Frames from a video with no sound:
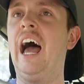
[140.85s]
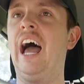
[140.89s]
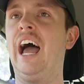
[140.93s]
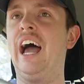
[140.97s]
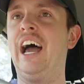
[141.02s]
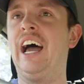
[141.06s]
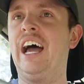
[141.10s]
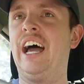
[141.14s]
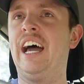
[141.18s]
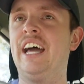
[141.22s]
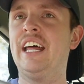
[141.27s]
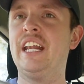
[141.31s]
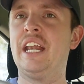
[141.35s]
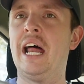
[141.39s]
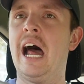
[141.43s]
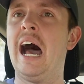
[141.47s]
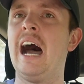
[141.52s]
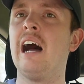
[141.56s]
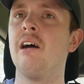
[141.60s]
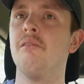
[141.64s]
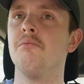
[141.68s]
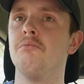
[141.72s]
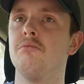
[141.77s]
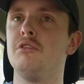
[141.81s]
and
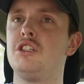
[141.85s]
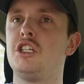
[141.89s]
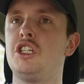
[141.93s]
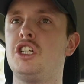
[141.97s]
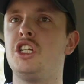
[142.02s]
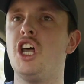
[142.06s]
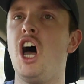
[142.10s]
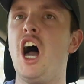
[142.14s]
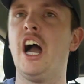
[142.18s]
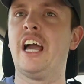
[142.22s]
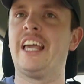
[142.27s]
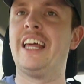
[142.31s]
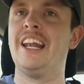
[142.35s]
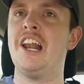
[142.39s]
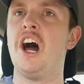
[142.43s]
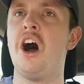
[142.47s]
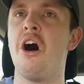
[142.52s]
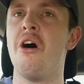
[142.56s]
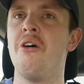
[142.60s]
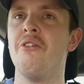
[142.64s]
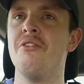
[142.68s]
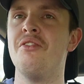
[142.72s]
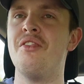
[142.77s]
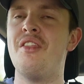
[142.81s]
I'm sucking
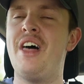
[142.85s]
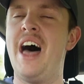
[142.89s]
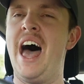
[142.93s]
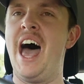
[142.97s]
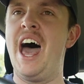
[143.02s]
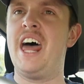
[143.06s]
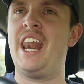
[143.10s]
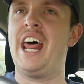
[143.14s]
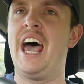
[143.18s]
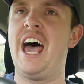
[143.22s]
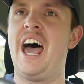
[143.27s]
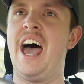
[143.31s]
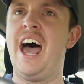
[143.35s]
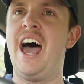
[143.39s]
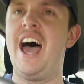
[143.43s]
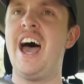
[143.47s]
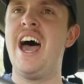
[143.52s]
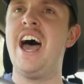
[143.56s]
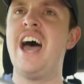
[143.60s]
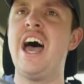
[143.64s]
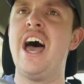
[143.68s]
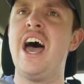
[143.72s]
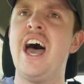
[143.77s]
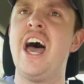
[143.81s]
on that
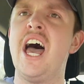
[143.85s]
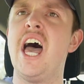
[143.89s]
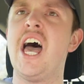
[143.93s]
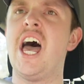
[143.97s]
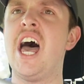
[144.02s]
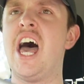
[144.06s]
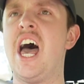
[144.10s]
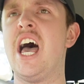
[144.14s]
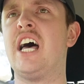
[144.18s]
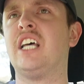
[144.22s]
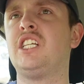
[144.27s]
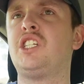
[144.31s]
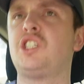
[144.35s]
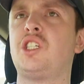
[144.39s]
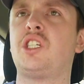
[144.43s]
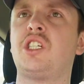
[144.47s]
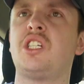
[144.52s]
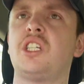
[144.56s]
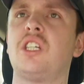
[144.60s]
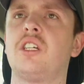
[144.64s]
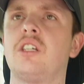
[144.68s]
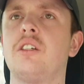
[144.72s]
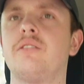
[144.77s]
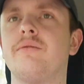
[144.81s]

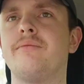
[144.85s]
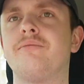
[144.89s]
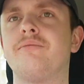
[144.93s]
ass.